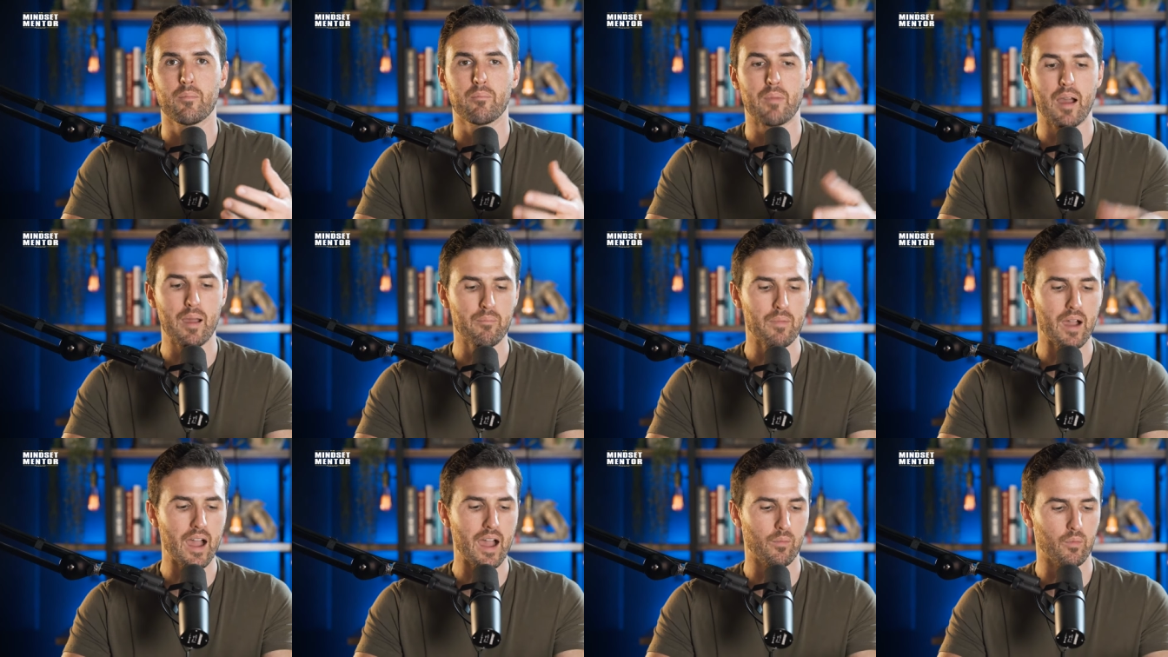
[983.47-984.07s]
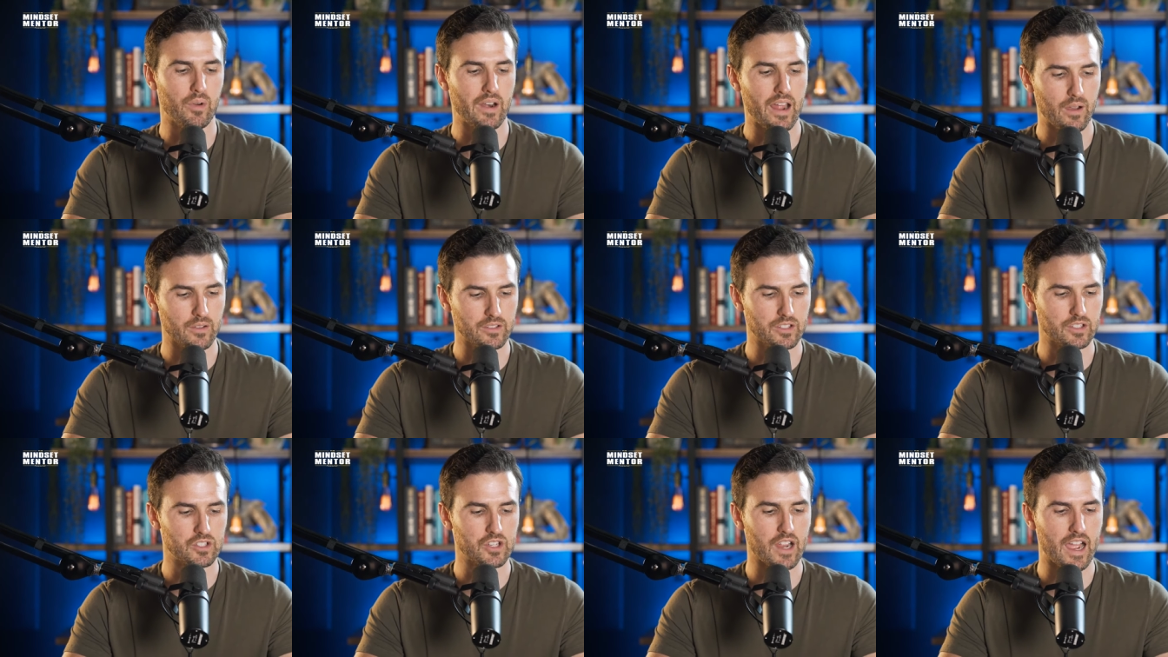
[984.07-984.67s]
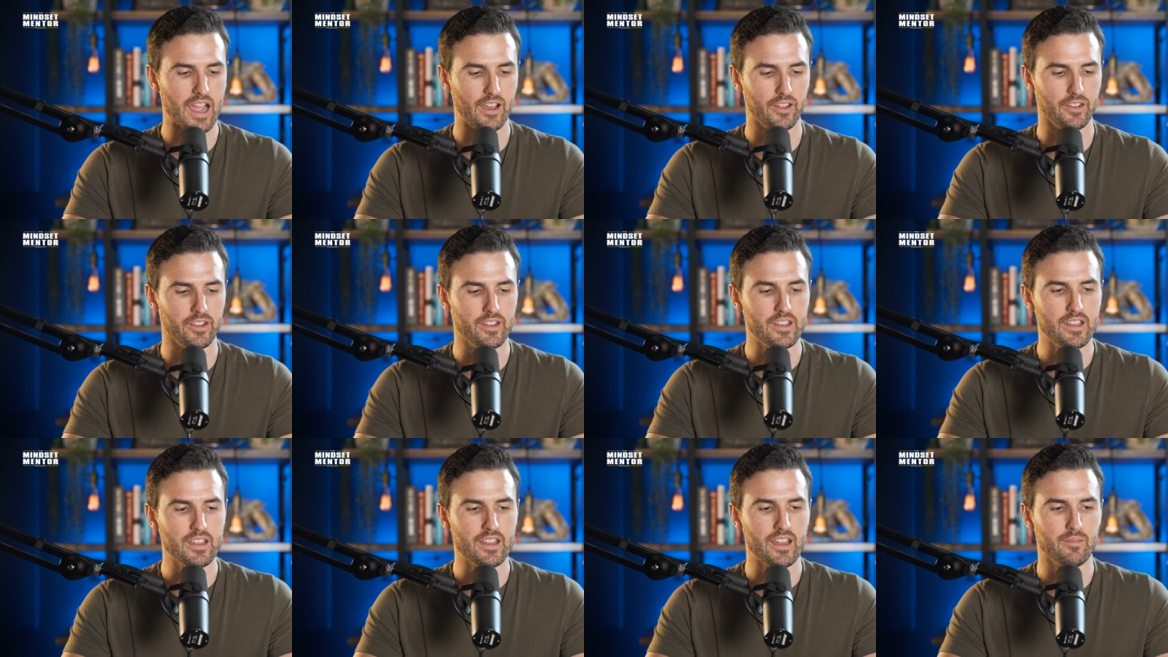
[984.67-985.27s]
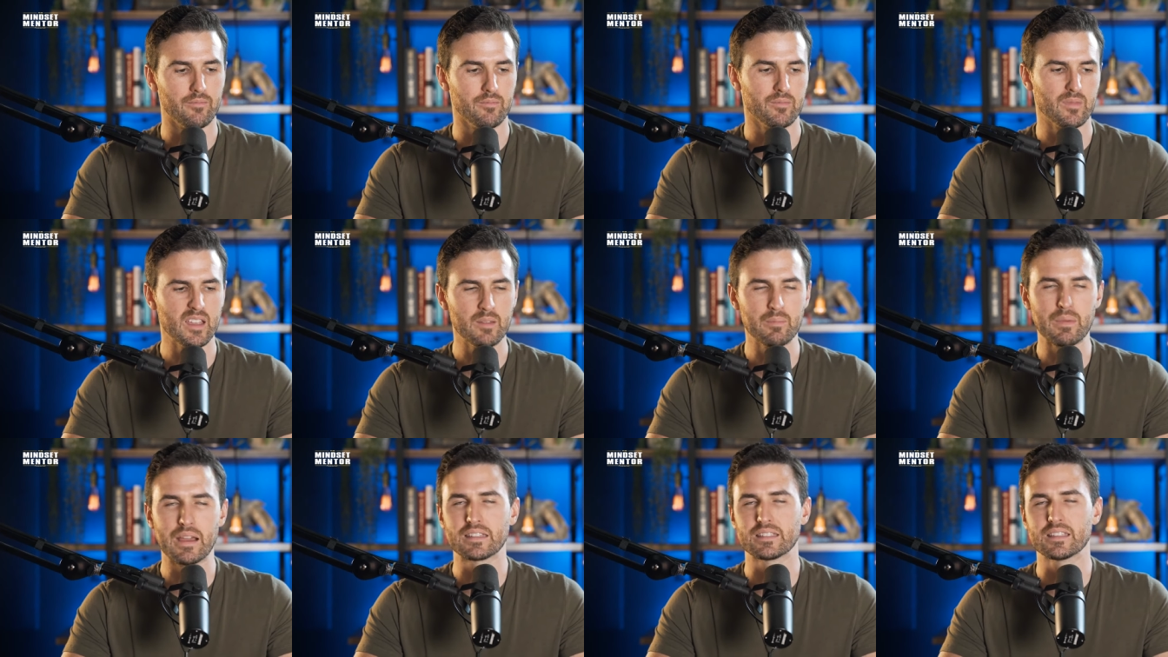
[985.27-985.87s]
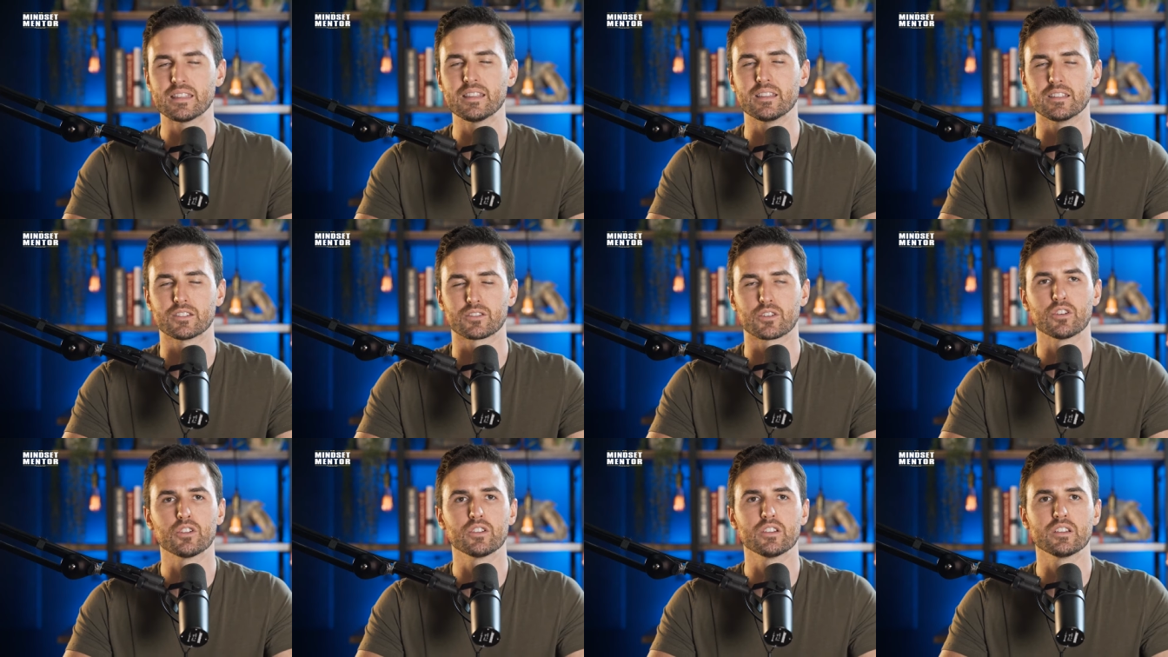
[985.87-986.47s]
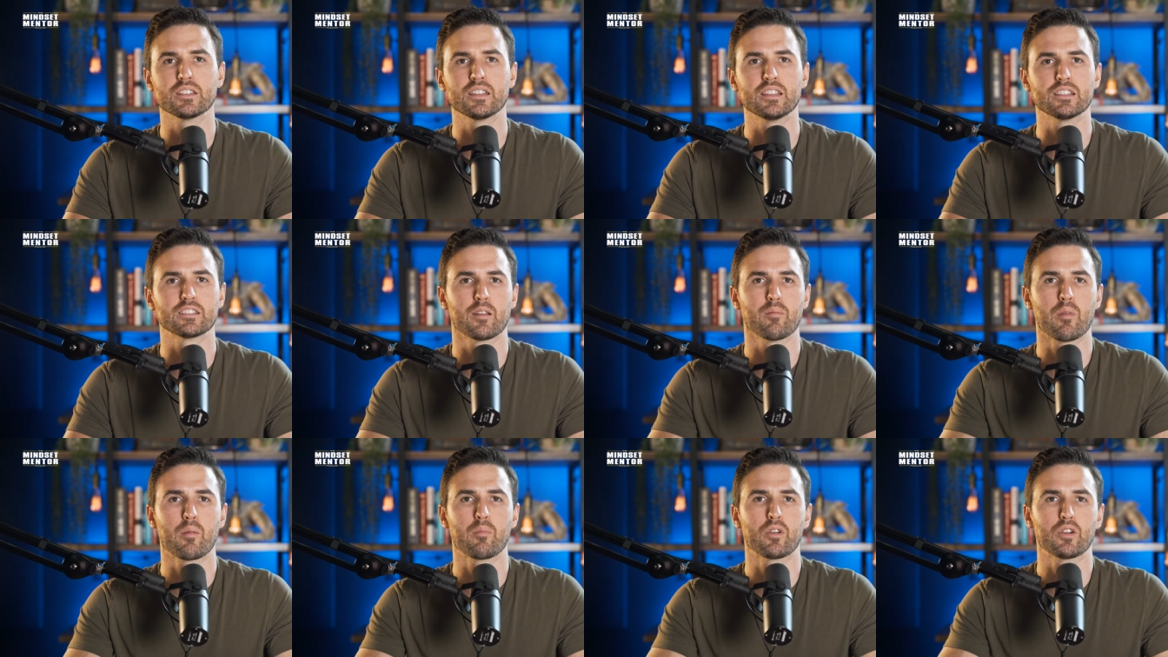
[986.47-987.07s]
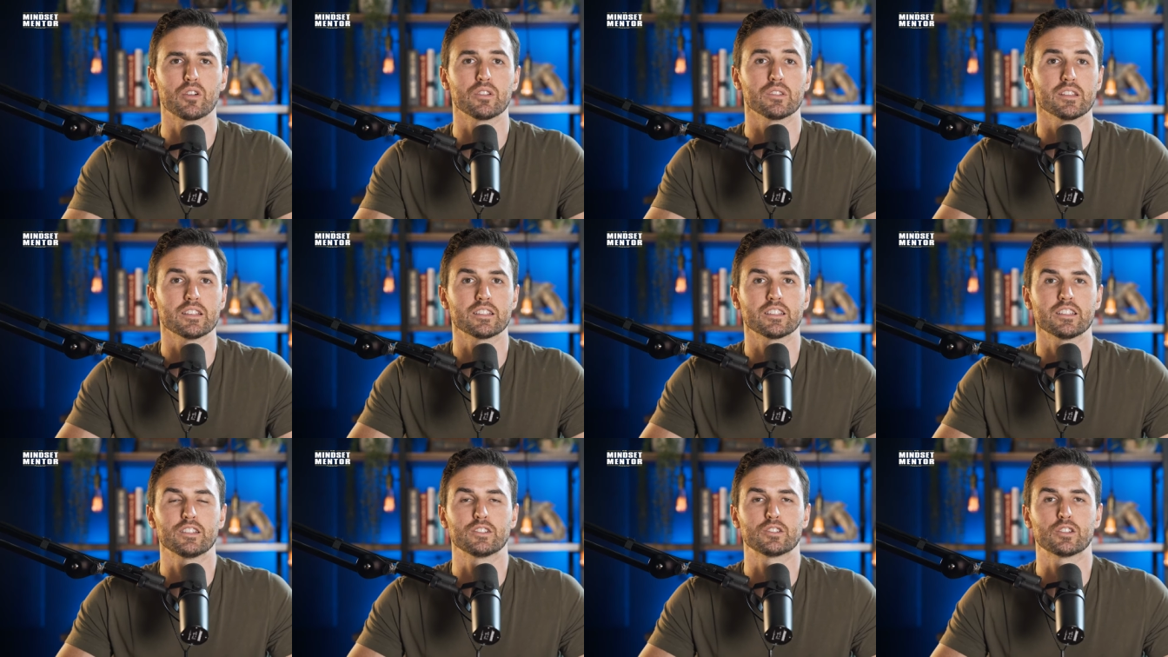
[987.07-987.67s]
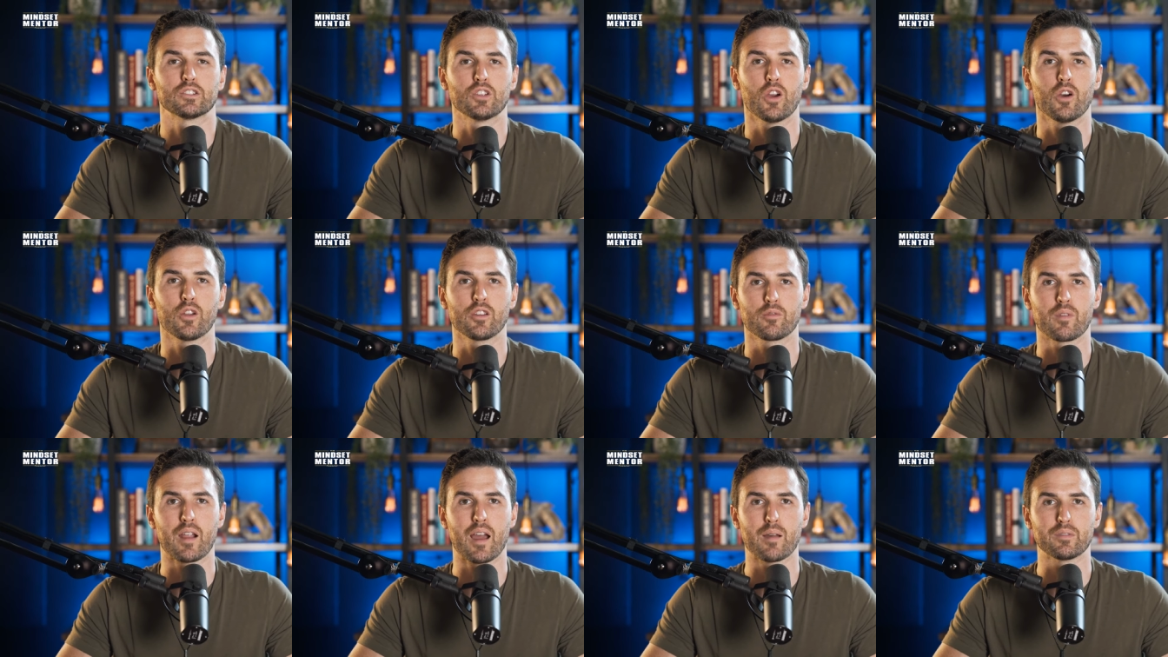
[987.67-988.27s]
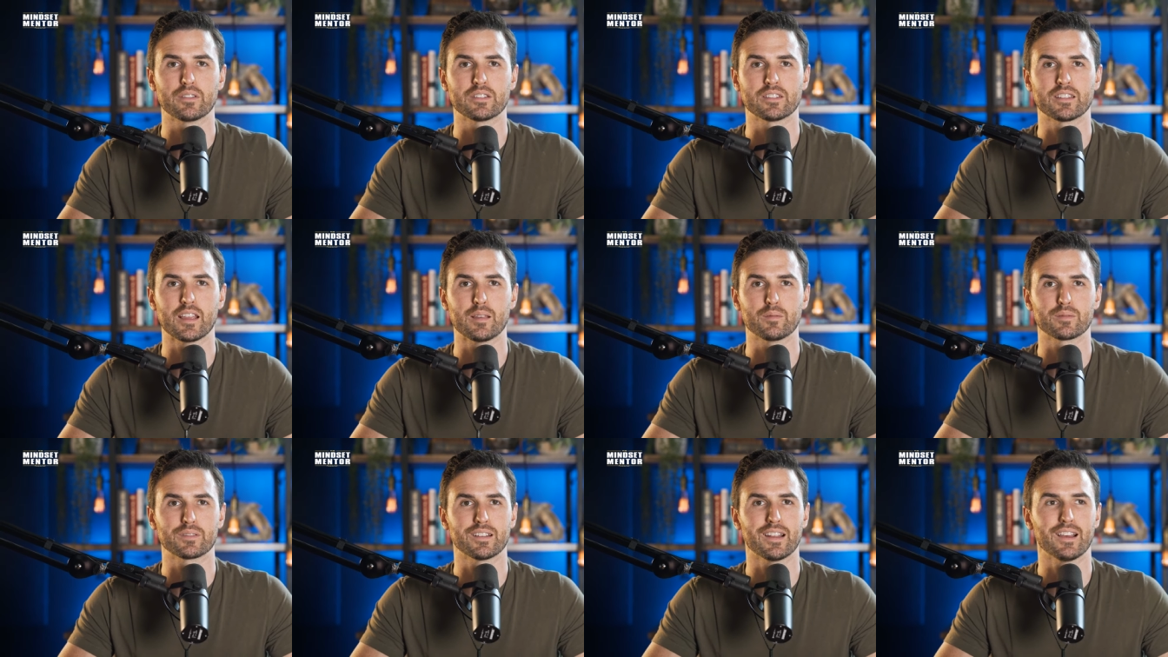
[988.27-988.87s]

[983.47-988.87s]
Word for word: My mom, when I was a child, in my teens, early teens, I remember her listening to Tony Robbins tapes.